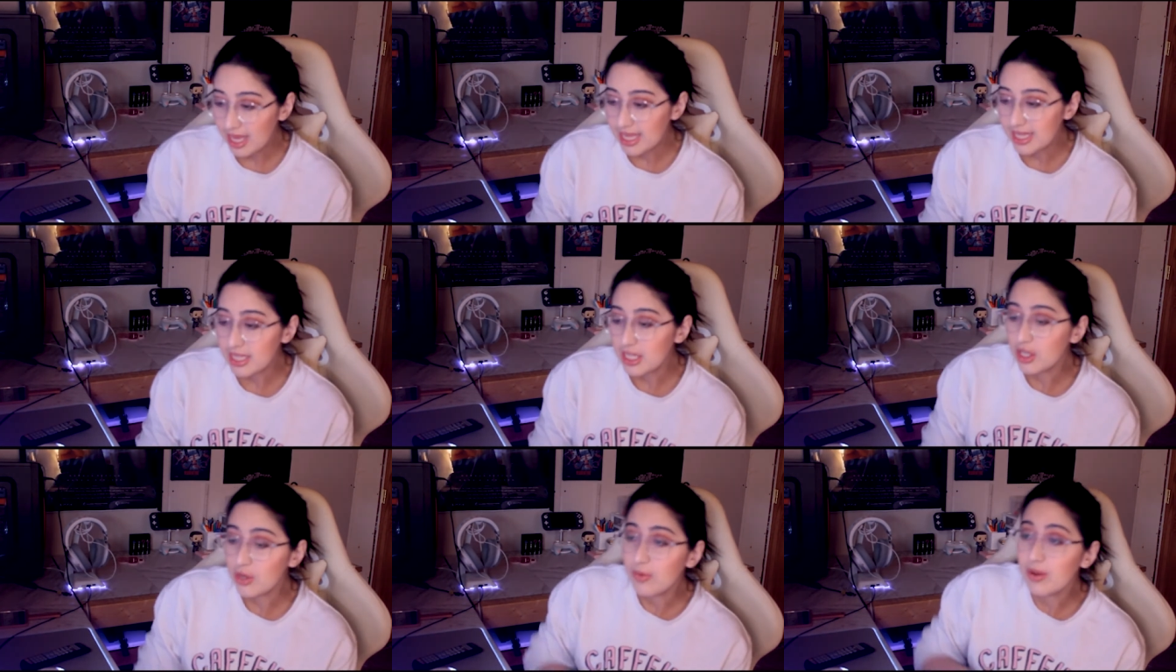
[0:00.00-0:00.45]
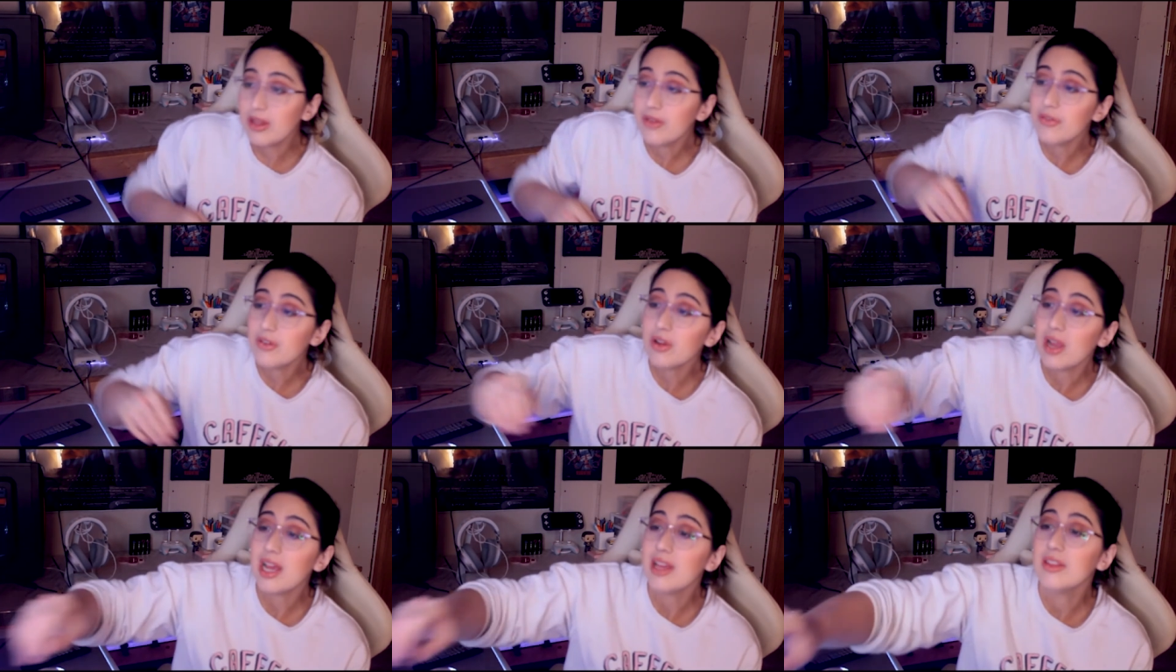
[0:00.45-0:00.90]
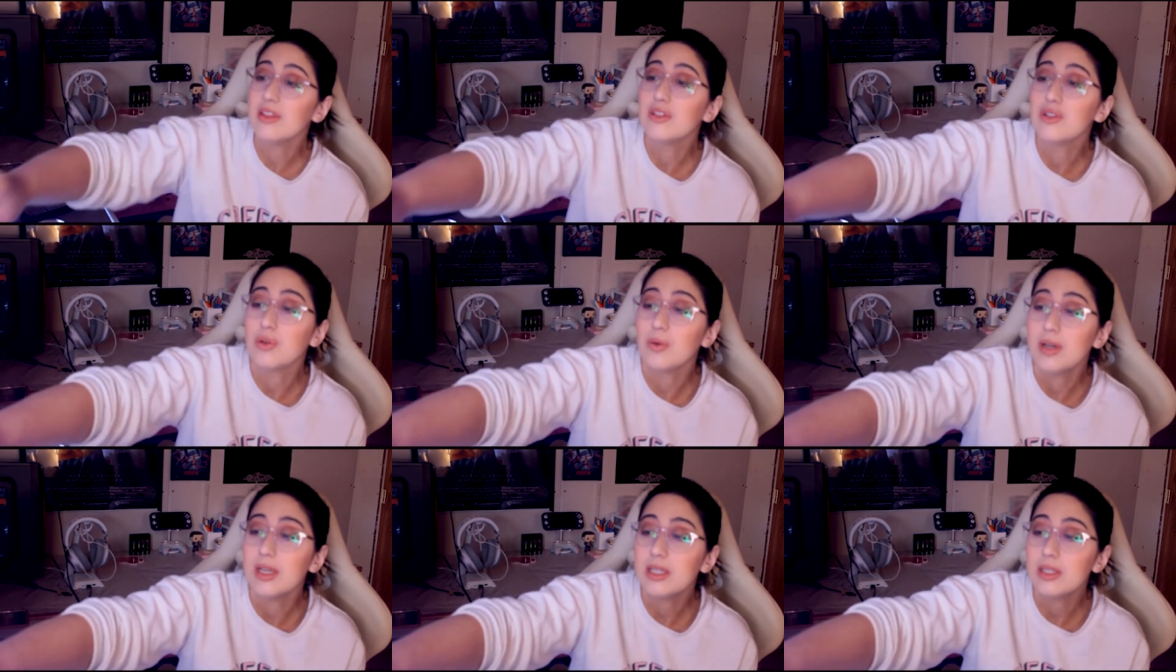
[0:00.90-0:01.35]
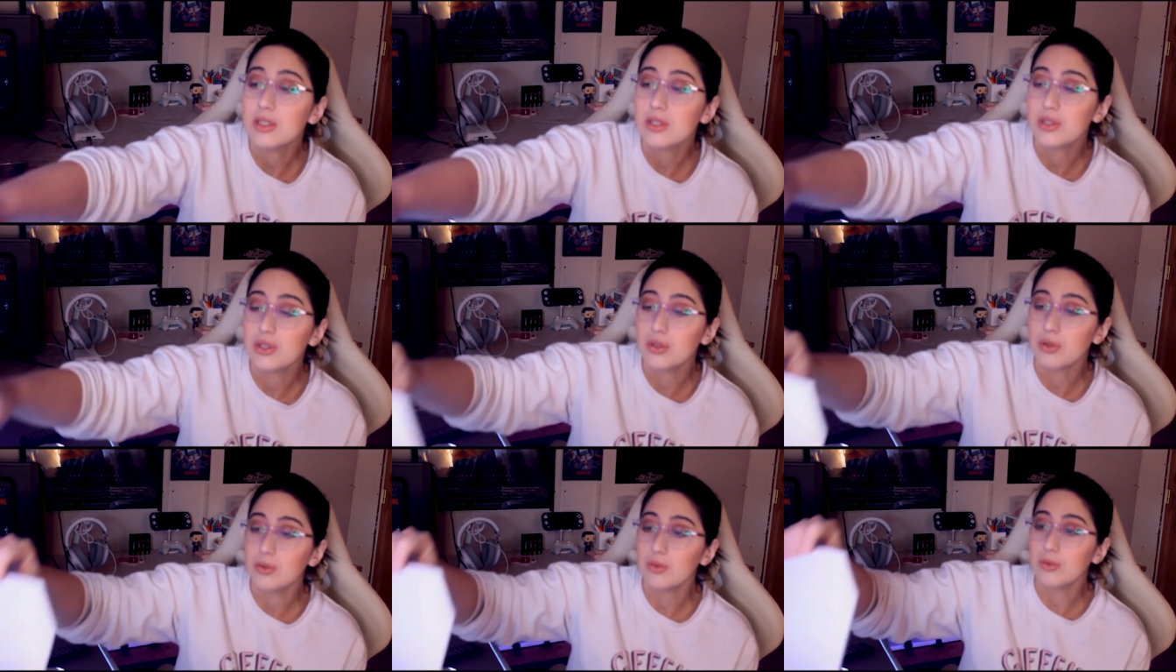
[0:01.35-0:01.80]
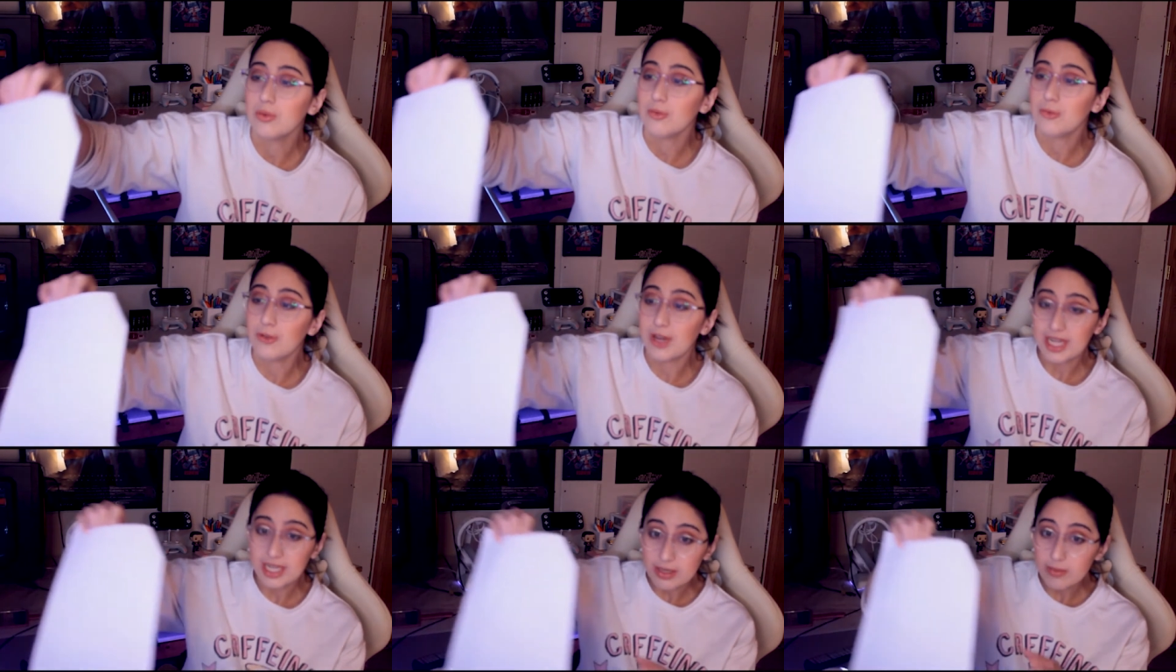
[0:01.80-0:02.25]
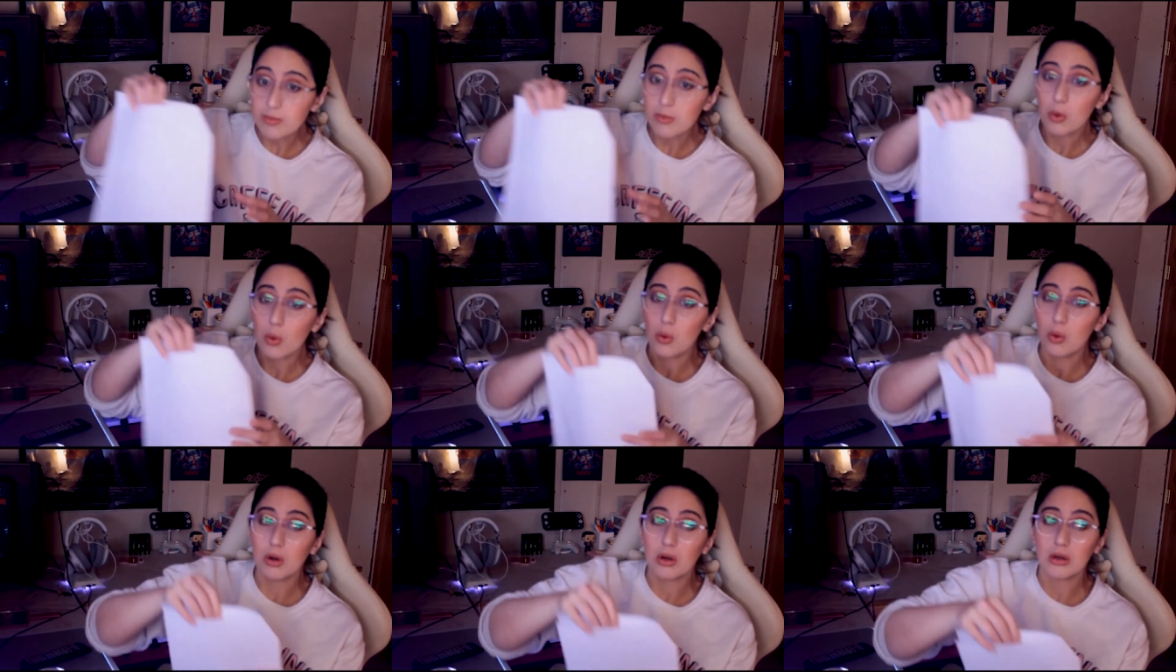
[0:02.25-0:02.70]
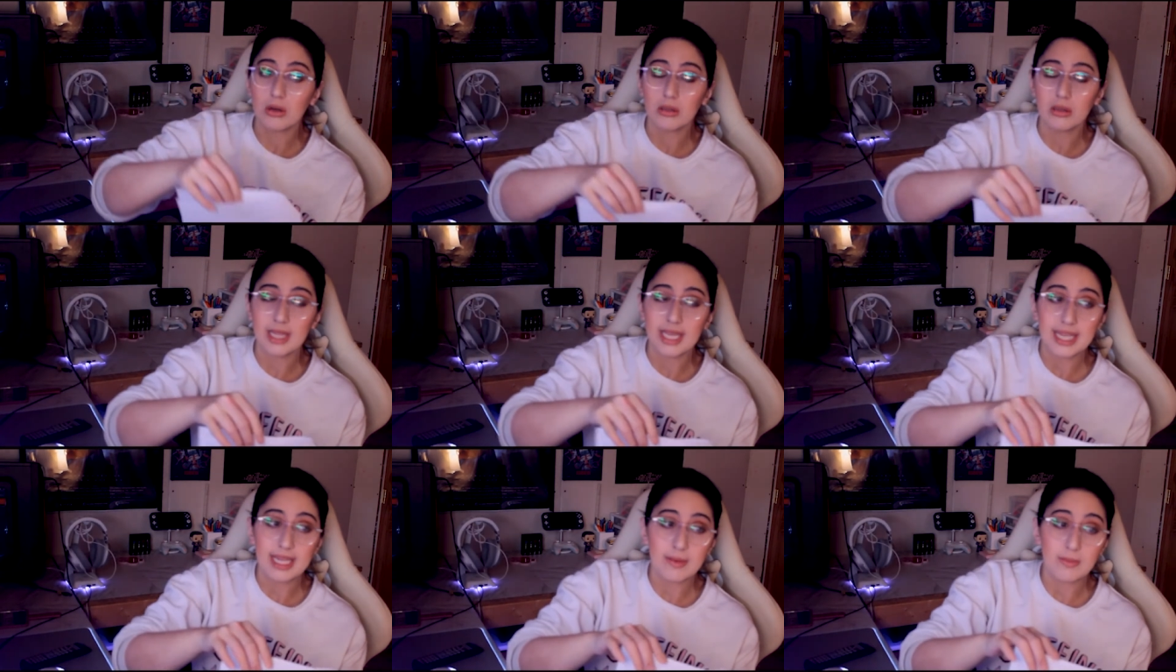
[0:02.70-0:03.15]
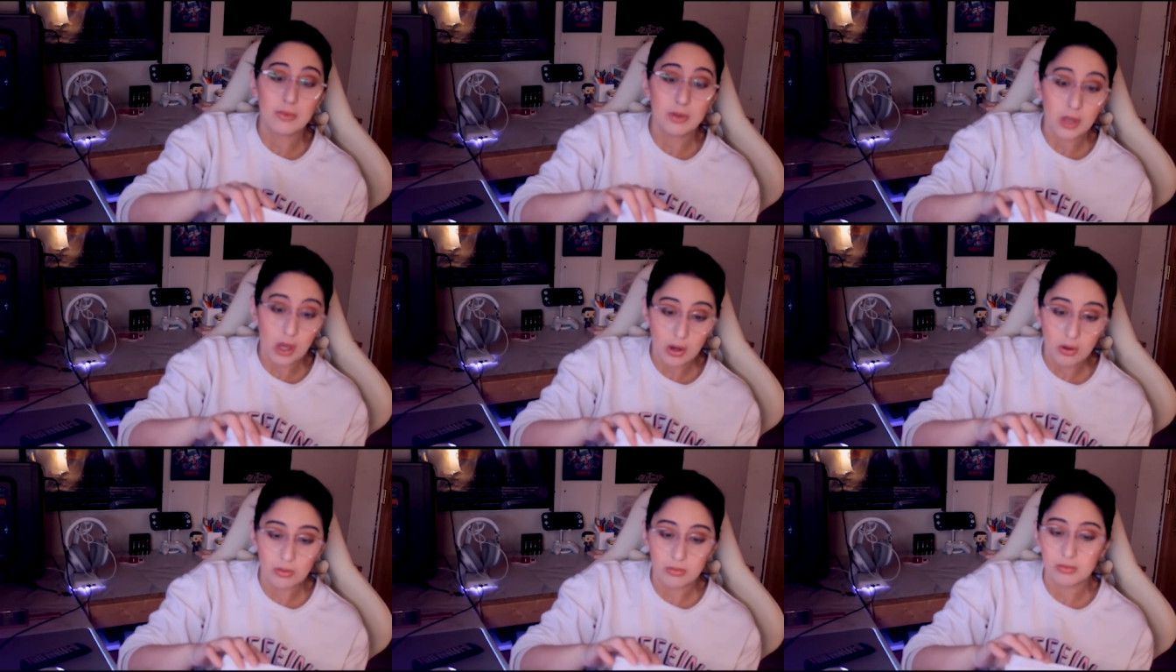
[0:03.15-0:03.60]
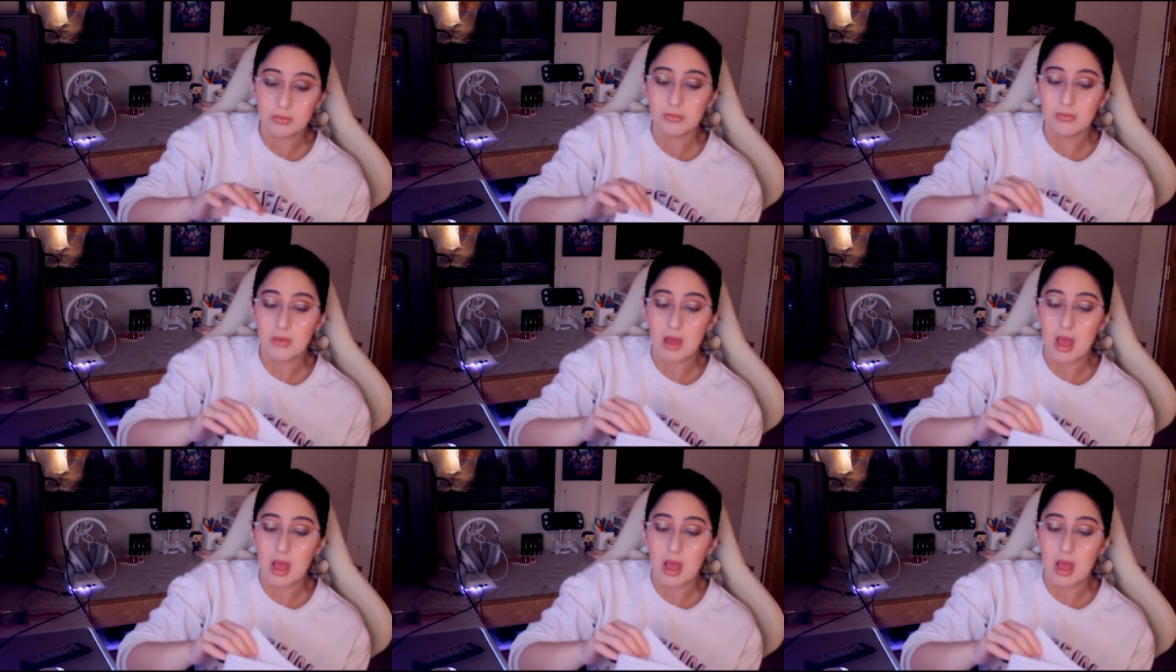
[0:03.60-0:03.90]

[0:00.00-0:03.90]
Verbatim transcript: And you either had the choice to fight him or let him go.